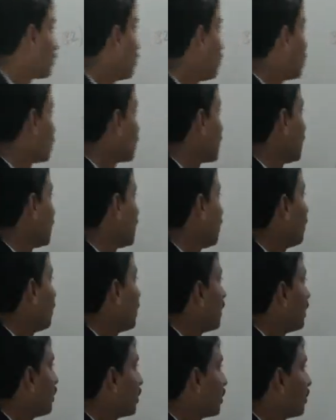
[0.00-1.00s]
Question
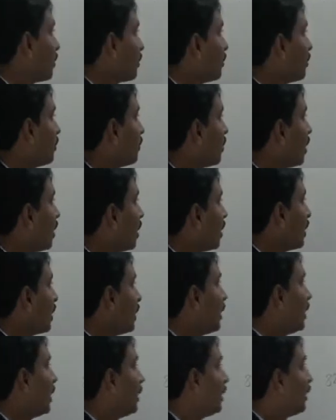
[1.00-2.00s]
number 82.
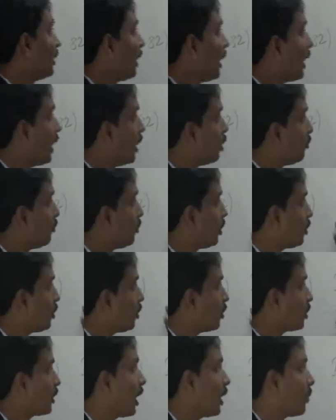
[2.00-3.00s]
In
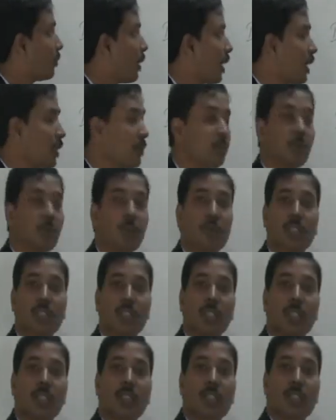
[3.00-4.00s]
aluminothermite
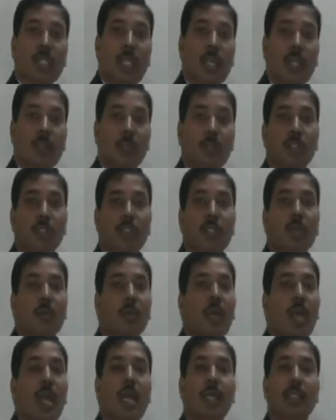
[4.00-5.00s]
process,
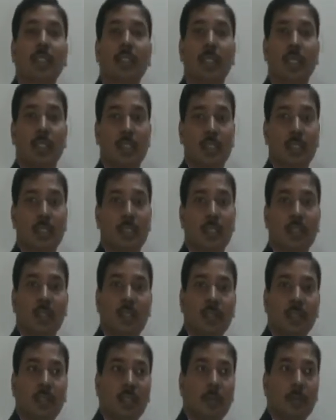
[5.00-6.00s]
aluminium acts as,
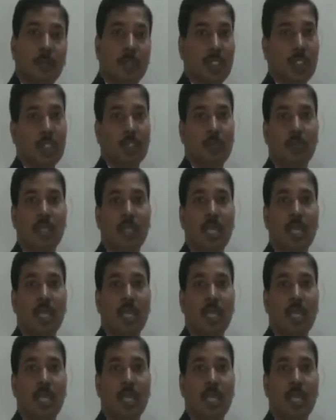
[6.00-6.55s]
means